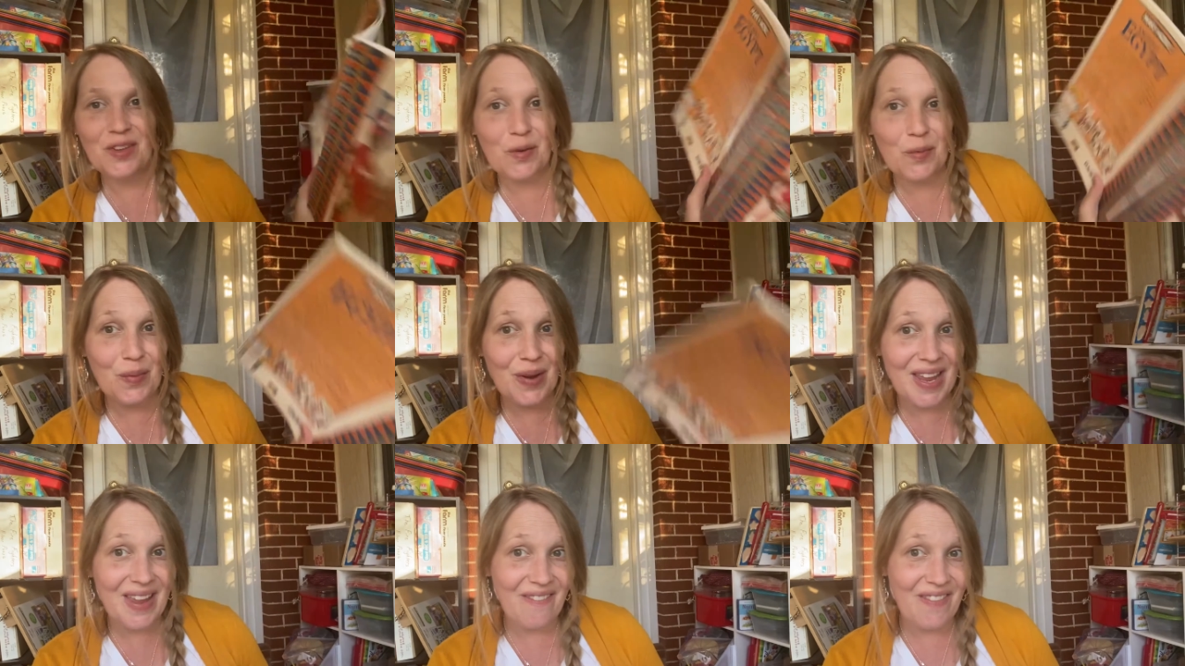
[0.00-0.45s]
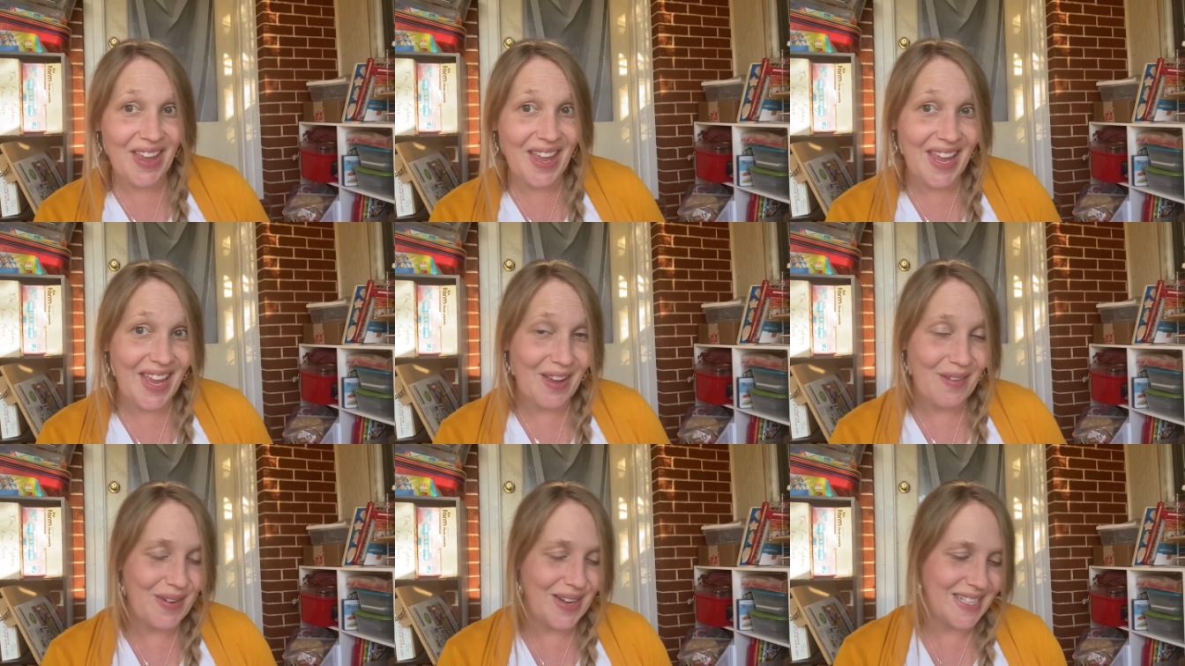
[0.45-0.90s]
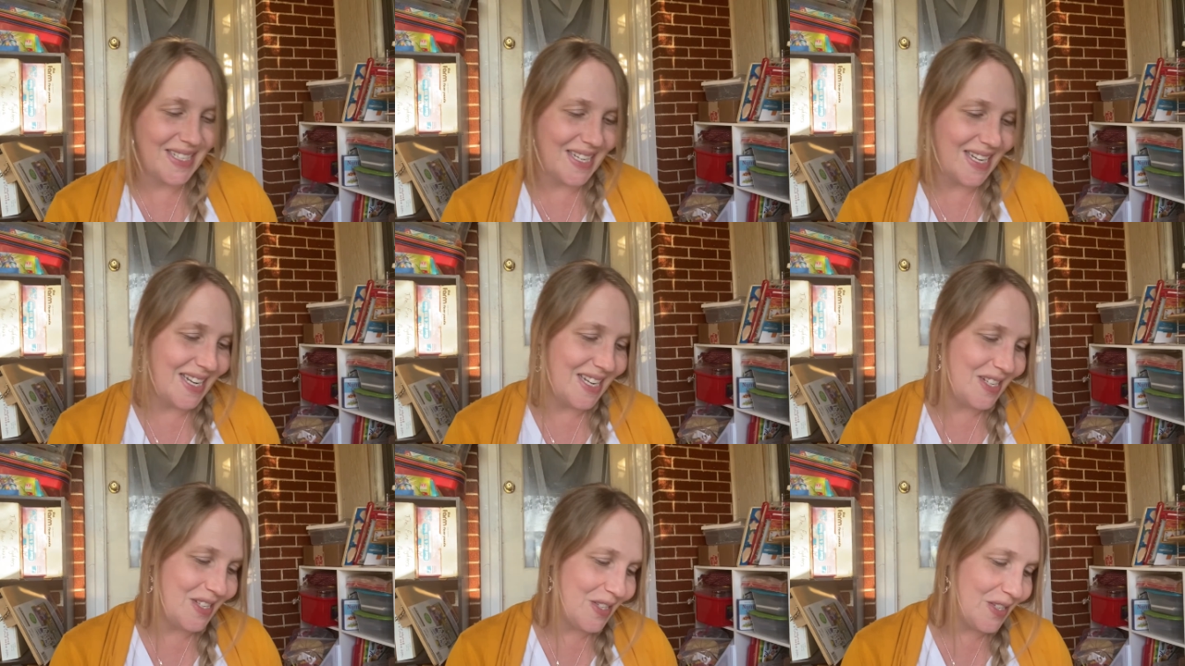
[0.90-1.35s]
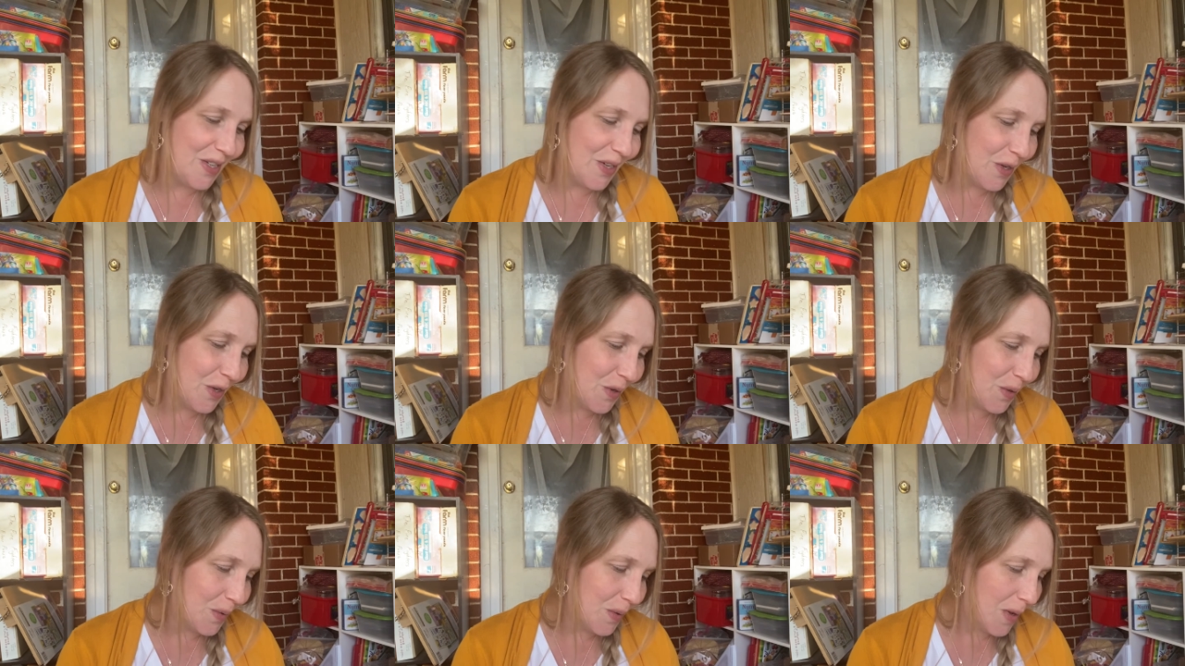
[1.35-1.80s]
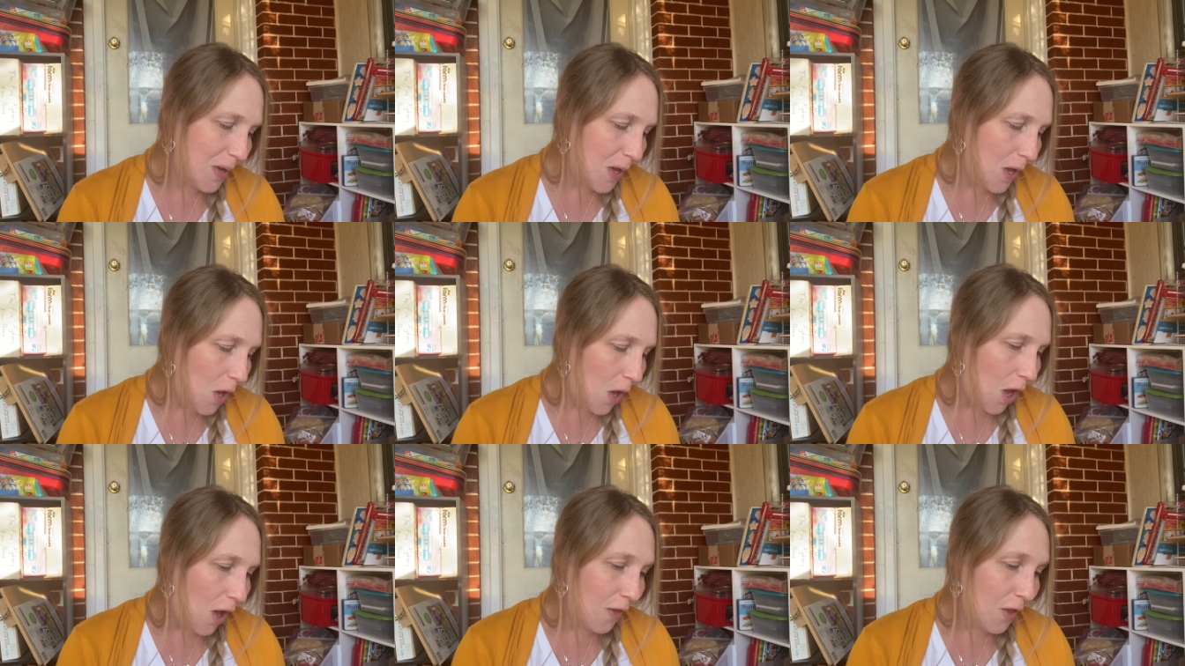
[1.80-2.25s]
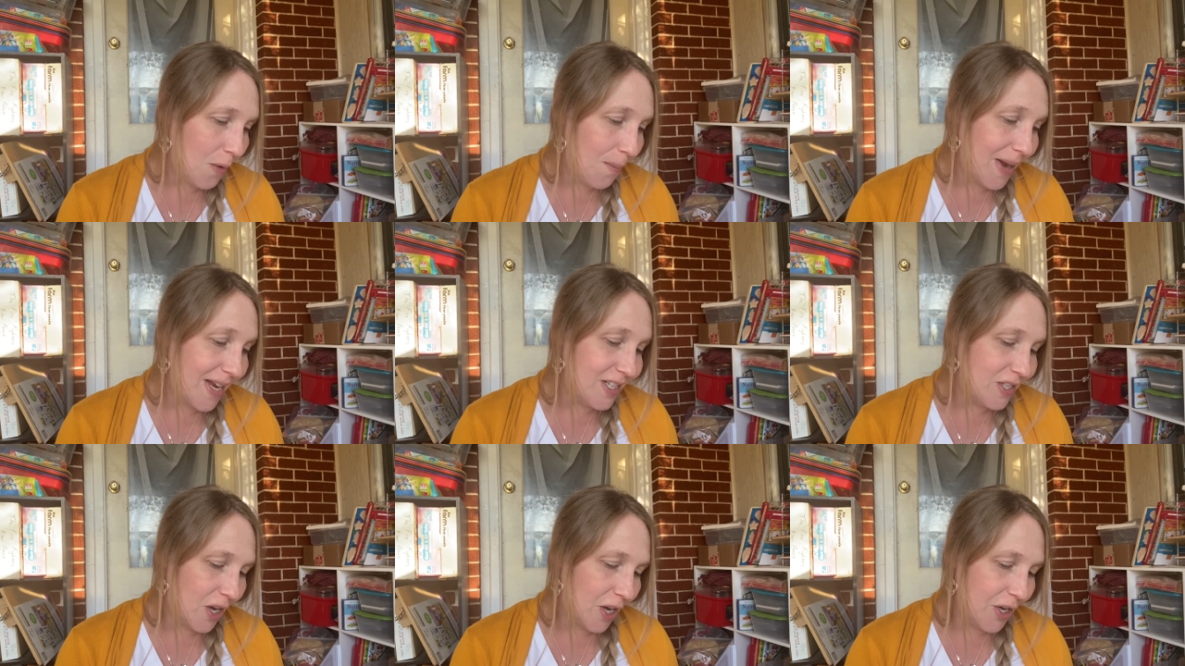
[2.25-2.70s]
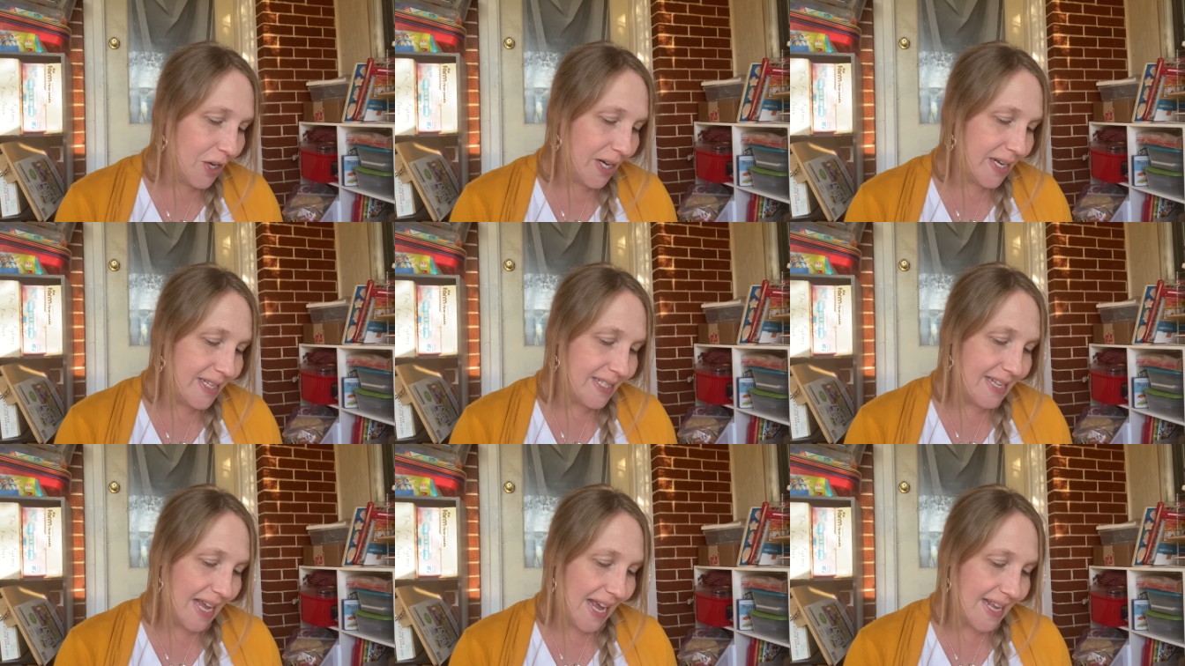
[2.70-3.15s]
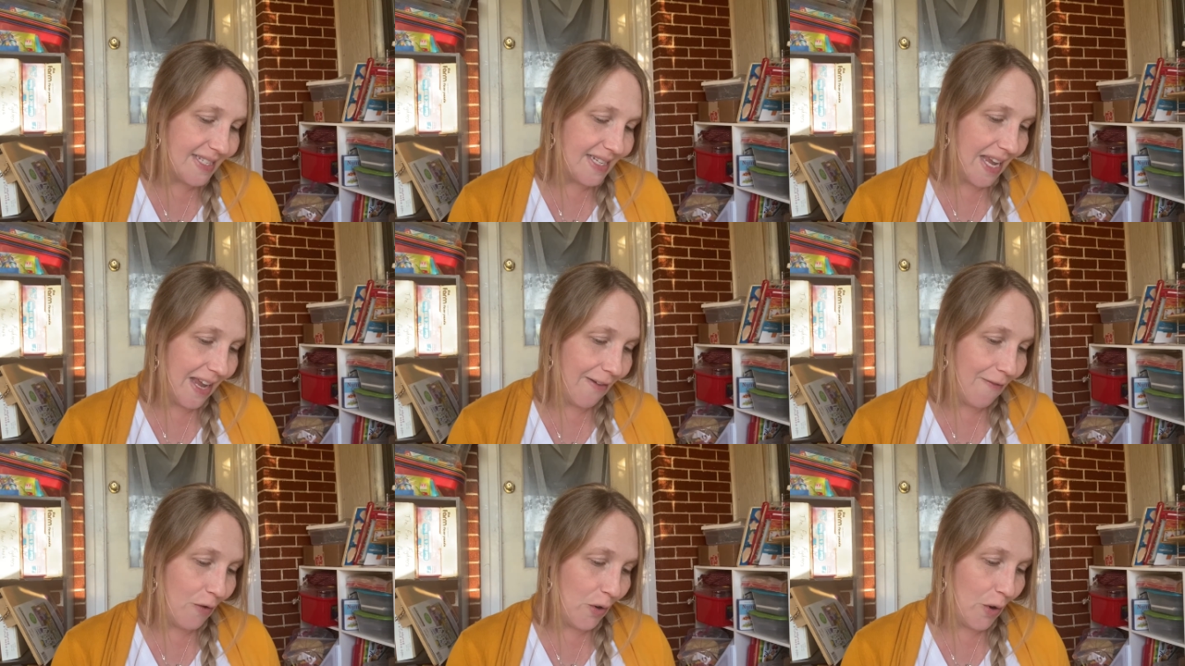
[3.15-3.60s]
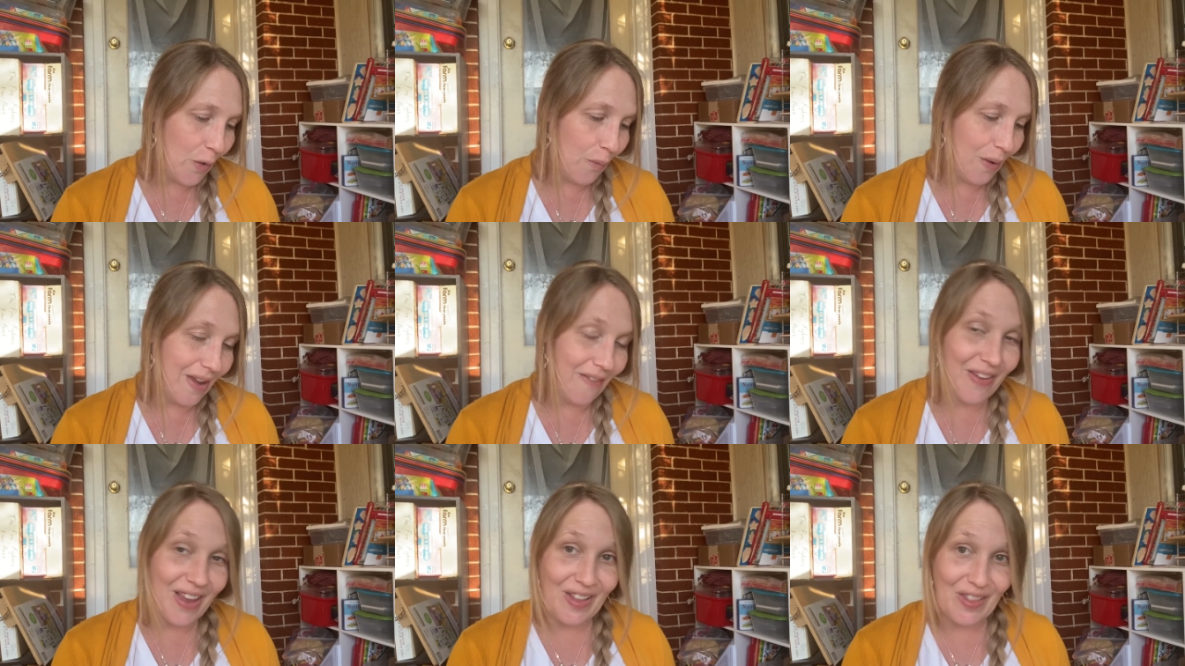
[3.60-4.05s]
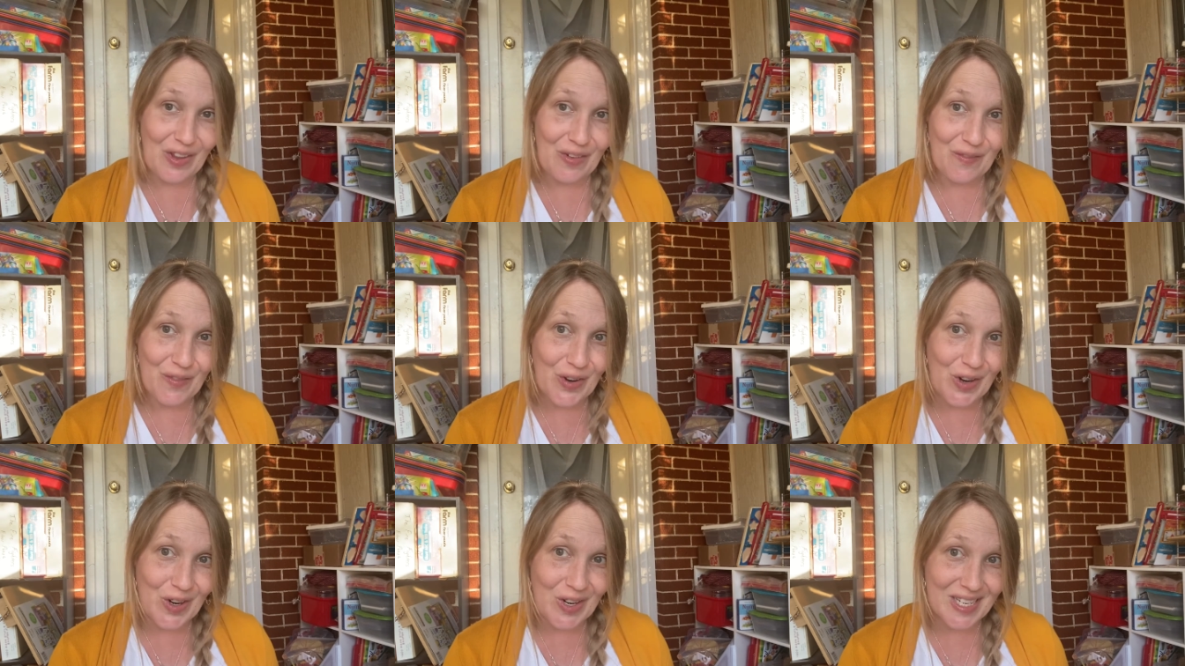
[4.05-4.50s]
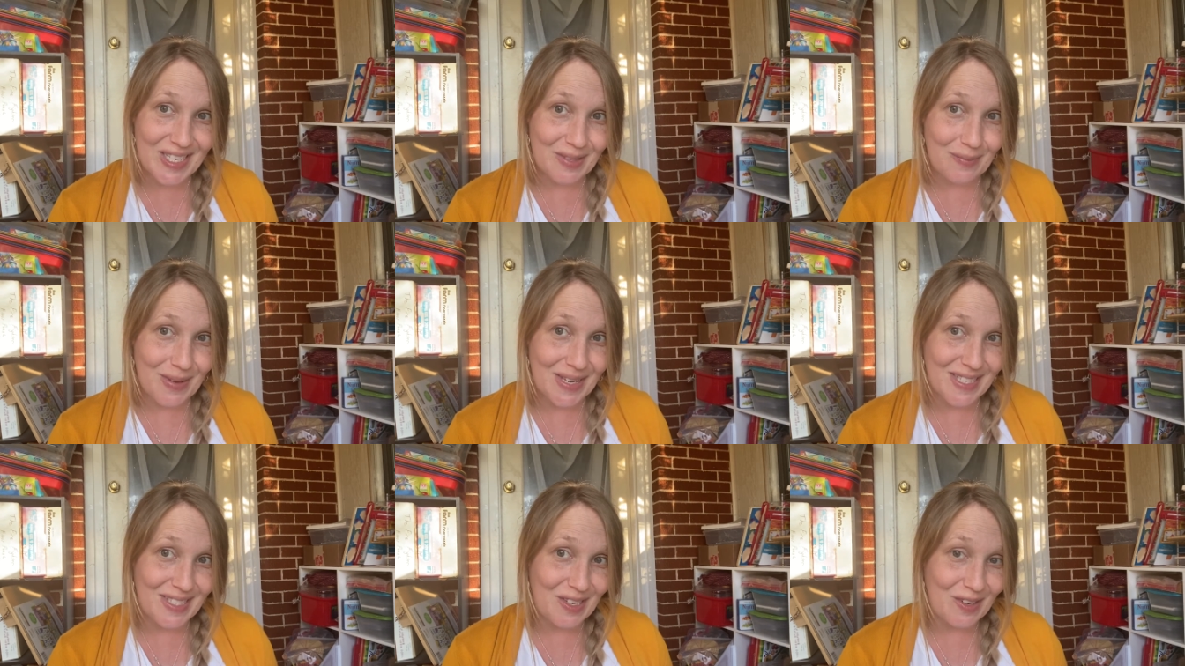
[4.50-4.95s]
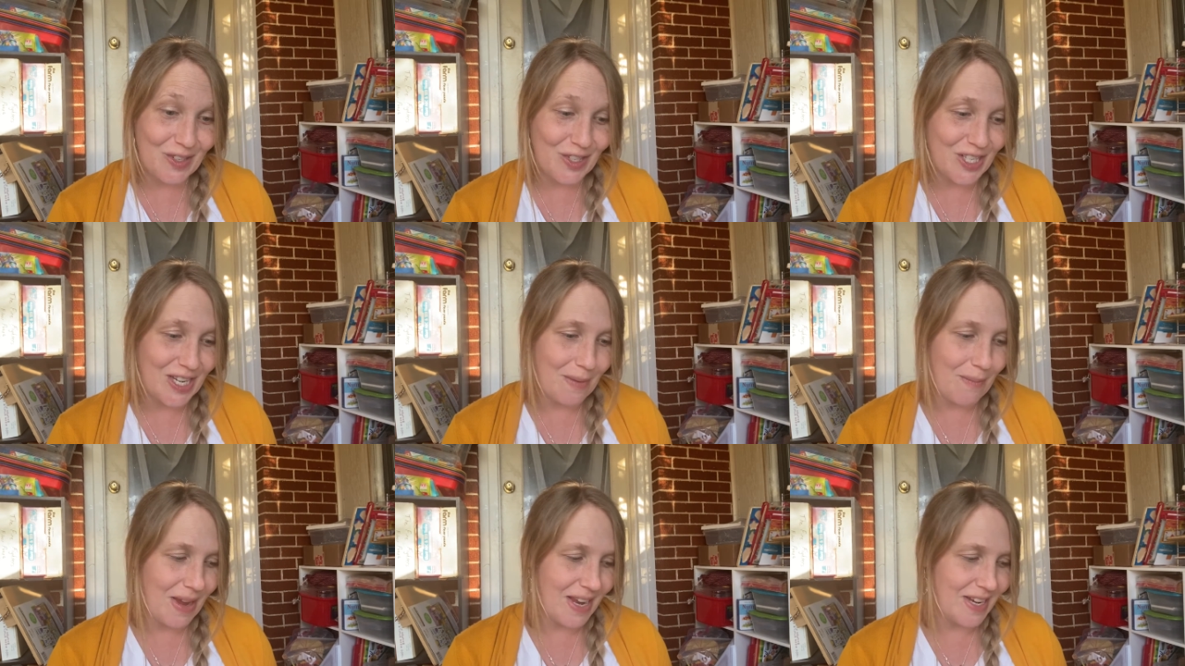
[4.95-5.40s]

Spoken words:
weaving we didn't do. Although my daughter is asking for a weaving loom for Christmas, so she may